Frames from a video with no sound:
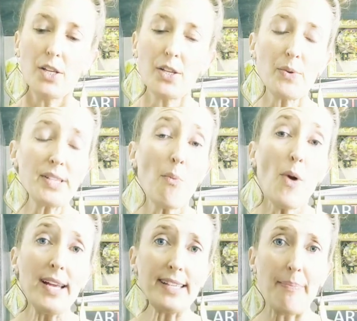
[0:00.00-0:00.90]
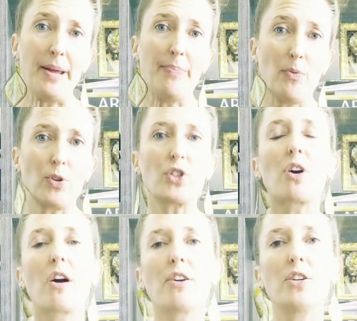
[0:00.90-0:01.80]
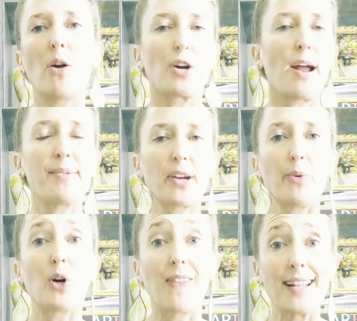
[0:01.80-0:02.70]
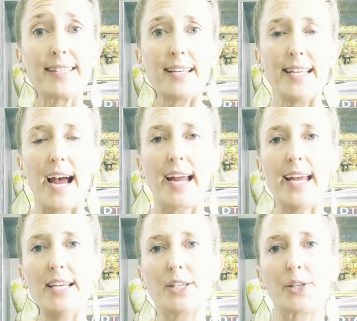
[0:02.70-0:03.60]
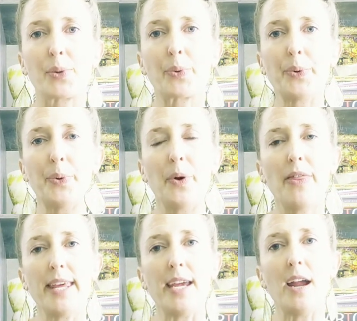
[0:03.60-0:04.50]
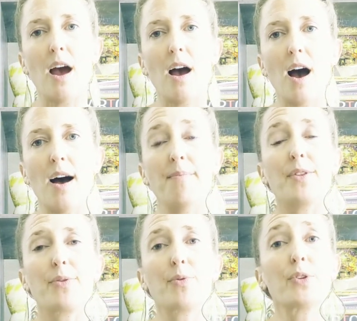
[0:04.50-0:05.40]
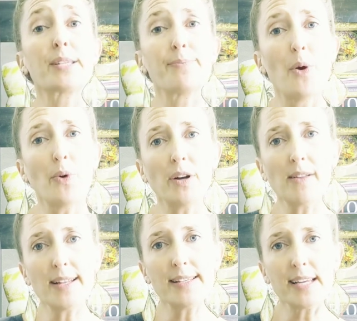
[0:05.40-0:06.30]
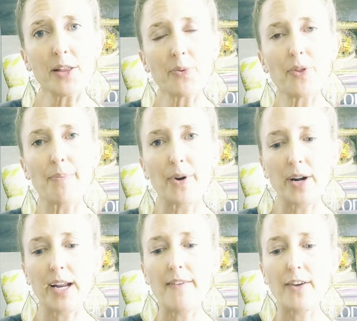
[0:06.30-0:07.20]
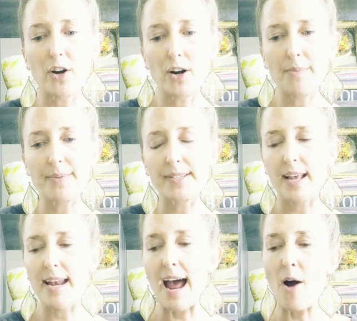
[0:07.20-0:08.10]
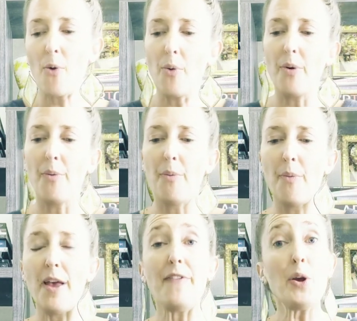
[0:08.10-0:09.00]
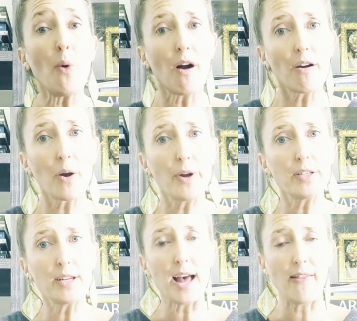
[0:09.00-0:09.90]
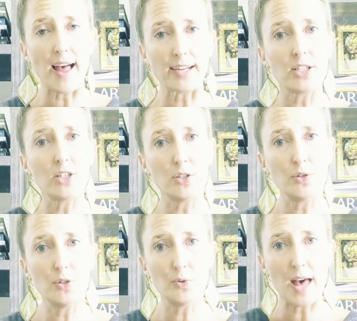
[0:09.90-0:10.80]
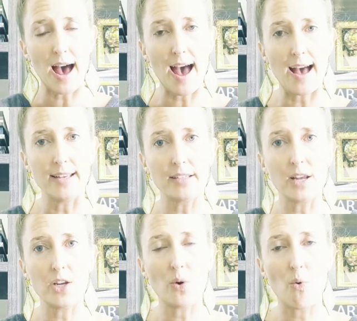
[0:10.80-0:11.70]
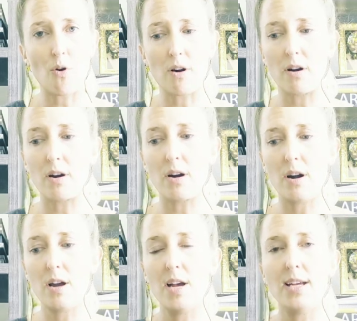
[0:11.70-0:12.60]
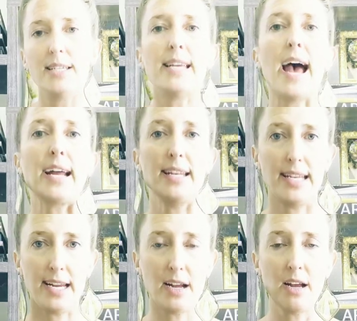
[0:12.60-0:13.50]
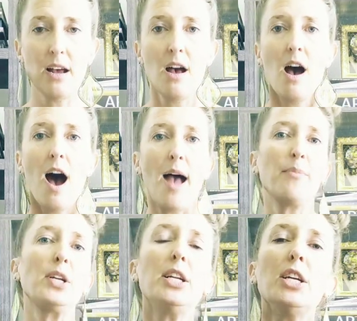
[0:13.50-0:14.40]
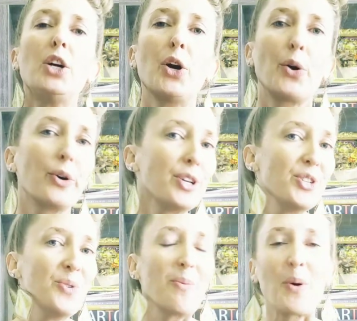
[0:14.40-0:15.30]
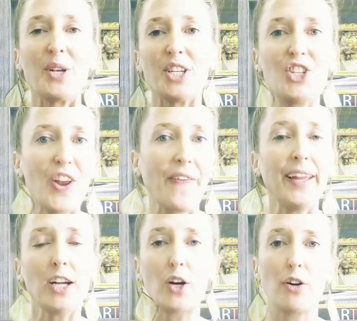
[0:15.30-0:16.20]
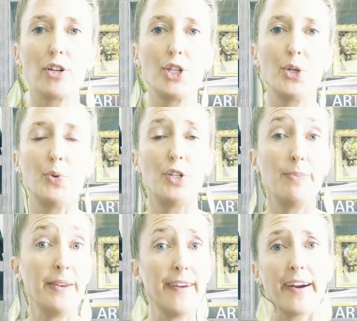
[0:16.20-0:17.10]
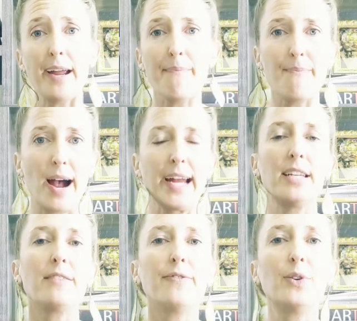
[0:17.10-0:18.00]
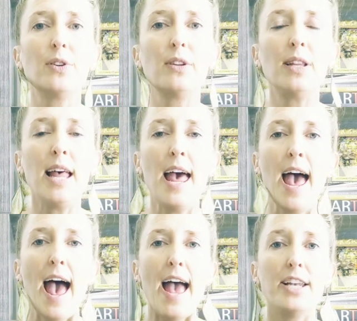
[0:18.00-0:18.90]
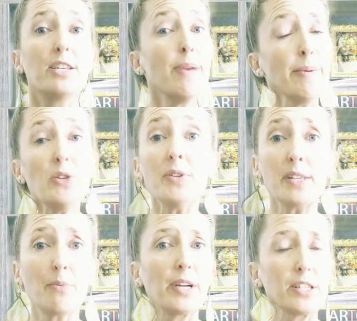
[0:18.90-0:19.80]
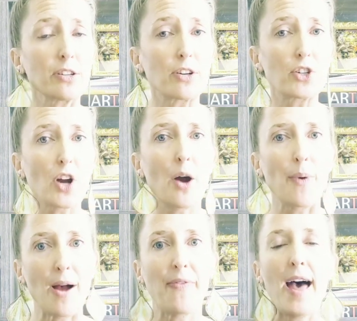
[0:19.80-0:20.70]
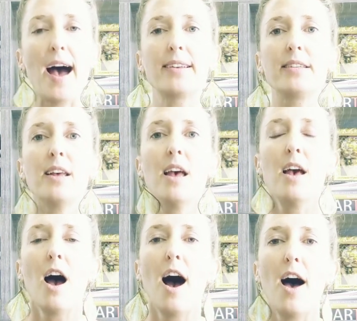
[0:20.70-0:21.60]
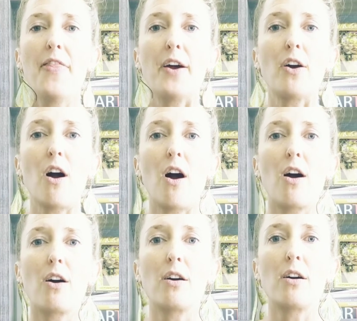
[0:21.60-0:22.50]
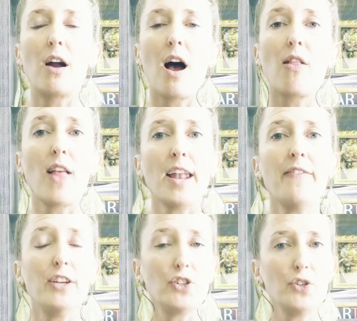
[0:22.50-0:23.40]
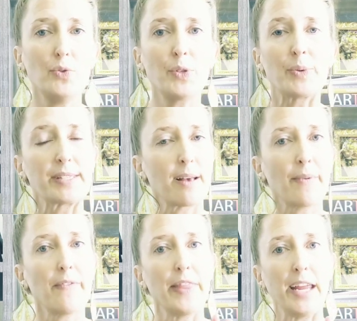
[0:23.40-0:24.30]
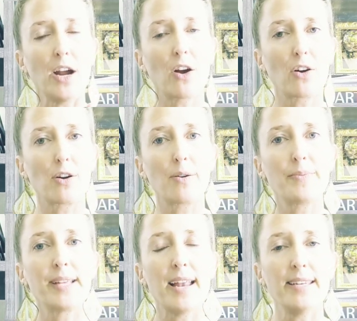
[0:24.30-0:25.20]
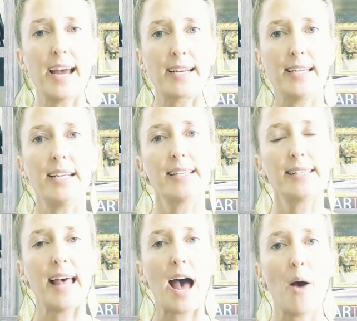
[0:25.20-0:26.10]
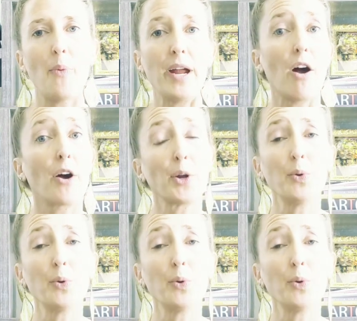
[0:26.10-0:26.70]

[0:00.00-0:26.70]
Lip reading: So some ways that people will cleanse a deck is through through smoke cleansing, through the burning of herbs. Now, if you are going to elect to do that as your technique, I'm going to gently encourage you to be very mindful and to maybe do some research around that. There are a lot of issues with some of the herbs and techniques that we are